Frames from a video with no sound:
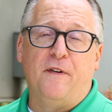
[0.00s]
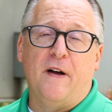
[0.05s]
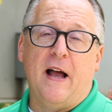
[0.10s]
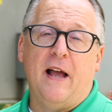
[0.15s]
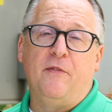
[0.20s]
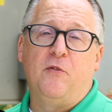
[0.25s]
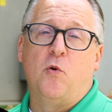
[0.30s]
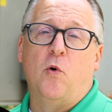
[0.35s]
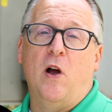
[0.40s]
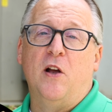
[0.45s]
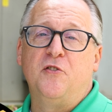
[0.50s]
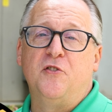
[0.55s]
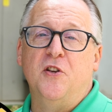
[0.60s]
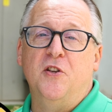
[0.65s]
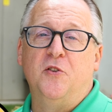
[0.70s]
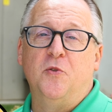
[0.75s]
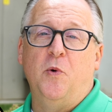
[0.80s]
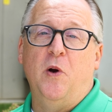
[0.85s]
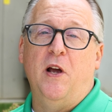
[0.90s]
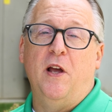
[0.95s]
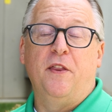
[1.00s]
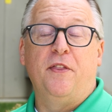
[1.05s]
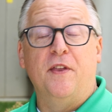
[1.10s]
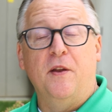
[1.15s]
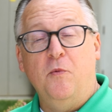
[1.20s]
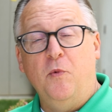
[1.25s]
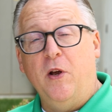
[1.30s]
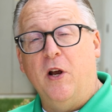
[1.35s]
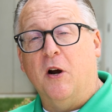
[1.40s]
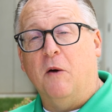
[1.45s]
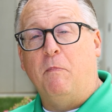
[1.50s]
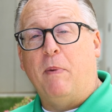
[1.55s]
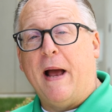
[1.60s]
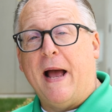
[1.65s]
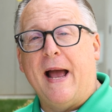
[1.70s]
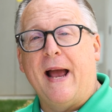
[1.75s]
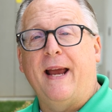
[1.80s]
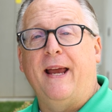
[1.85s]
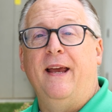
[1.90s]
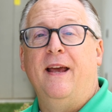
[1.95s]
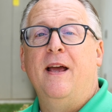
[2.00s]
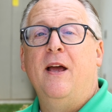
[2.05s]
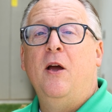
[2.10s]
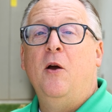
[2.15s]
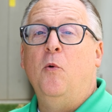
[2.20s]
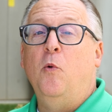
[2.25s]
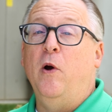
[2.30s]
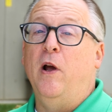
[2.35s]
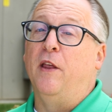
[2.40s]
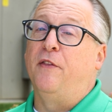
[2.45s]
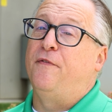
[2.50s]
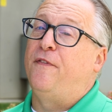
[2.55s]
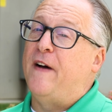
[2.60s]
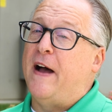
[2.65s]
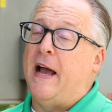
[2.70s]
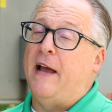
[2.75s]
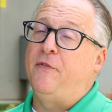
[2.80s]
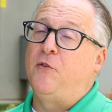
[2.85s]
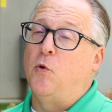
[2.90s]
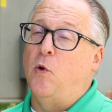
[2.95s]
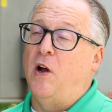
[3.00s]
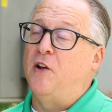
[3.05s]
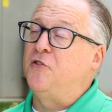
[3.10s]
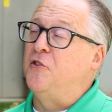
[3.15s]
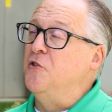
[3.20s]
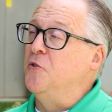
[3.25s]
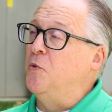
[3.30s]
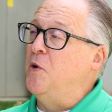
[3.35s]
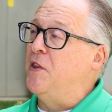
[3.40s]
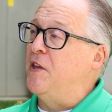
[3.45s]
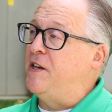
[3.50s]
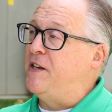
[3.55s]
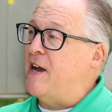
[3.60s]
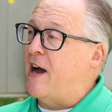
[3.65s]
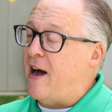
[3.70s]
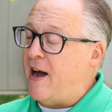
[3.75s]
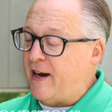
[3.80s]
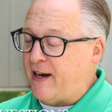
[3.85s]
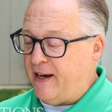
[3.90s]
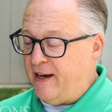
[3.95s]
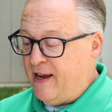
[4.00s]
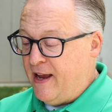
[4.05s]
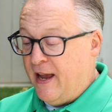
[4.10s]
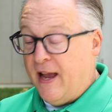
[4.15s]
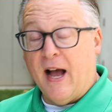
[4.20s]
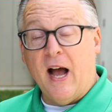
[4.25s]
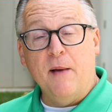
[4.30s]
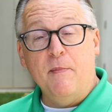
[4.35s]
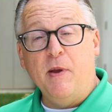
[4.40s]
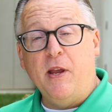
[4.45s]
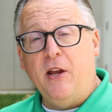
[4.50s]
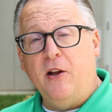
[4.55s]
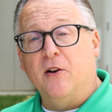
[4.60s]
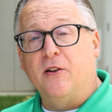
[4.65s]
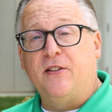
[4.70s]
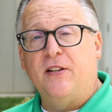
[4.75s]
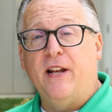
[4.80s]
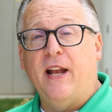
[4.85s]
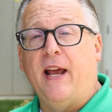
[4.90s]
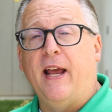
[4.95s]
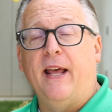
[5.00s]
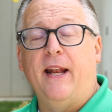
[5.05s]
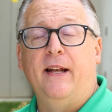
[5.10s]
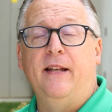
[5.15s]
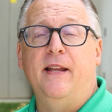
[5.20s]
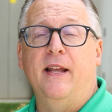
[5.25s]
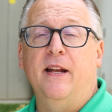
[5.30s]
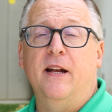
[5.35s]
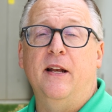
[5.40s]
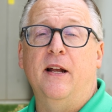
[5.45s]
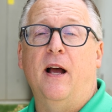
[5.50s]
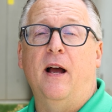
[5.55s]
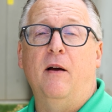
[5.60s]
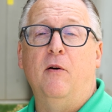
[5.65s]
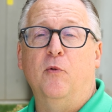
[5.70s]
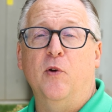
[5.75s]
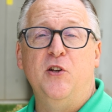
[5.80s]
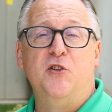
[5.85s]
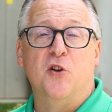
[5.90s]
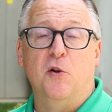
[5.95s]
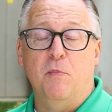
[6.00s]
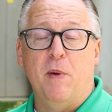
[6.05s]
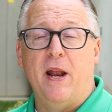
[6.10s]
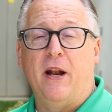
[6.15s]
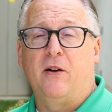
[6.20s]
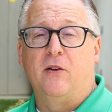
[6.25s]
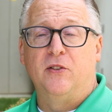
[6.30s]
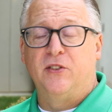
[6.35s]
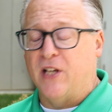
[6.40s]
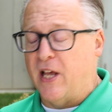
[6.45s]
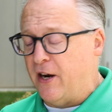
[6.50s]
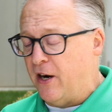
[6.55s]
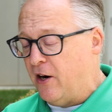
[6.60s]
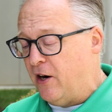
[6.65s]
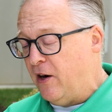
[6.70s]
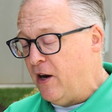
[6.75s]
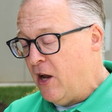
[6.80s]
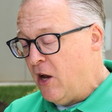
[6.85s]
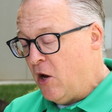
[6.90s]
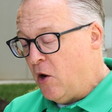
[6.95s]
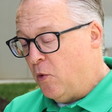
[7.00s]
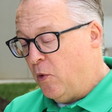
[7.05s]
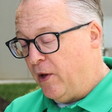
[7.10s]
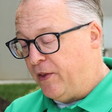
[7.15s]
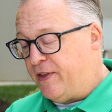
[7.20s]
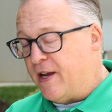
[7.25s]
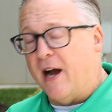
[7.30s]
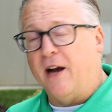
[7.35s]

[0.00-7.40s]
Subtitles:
5 Questions With, and we are back with 5 Questions with a Doc. I'm here today at Adena Regional Medical Center with